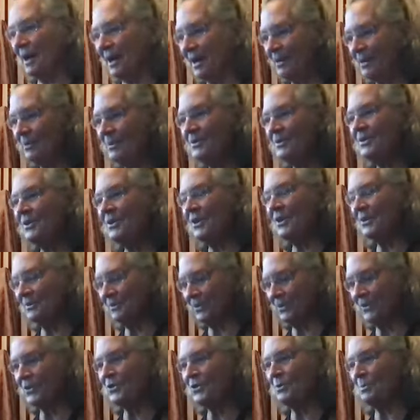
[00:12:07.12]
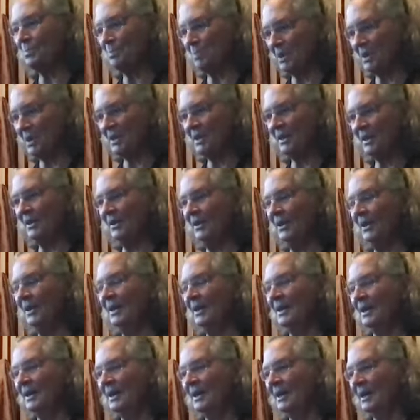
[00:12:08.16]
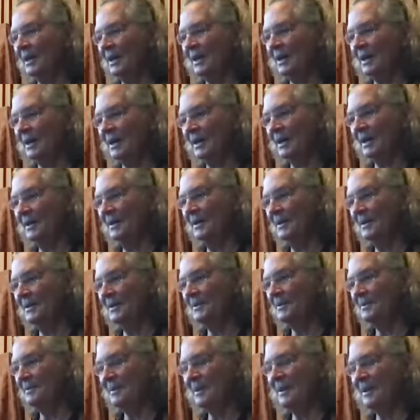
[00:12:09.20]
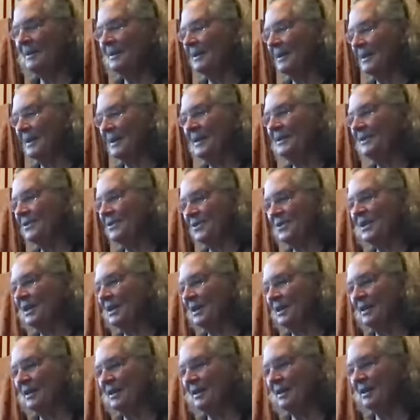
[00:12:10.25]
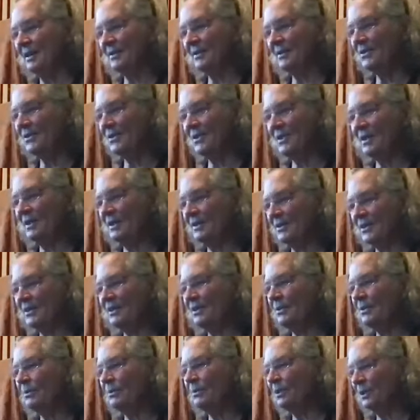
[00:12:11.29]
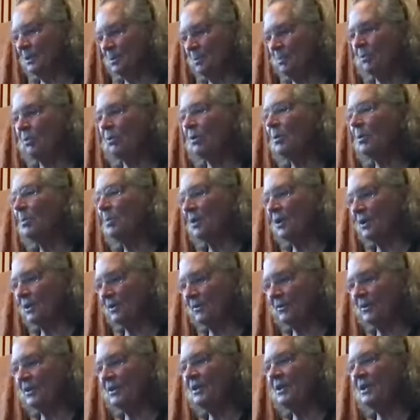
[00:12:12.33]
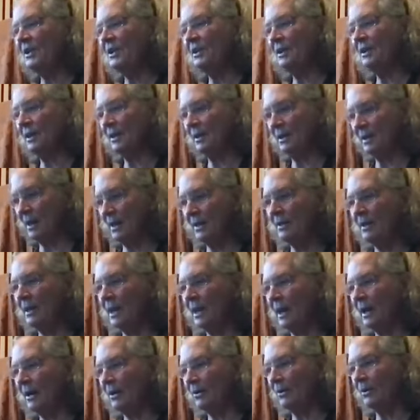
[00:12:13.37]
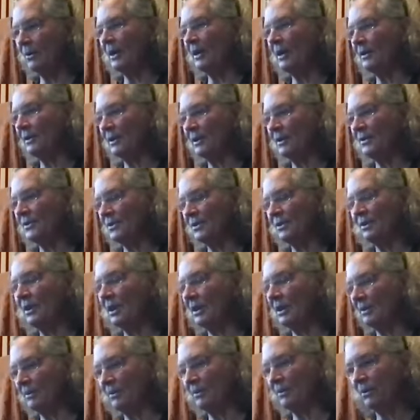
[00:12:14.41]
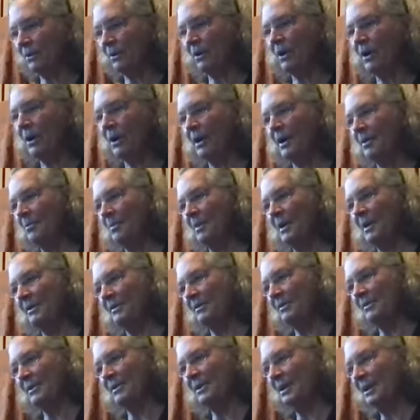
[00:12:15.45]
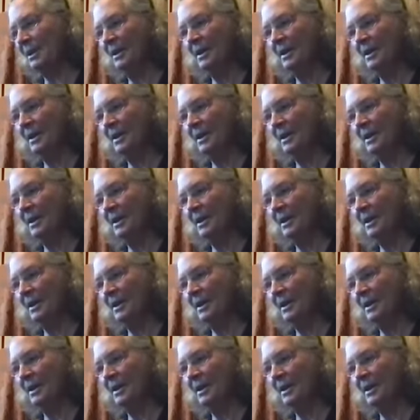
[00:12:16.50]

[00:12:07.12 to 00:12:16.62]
I was on Vulture Peak, I had said it's in a really poor part of India now, and there's a lot of crime and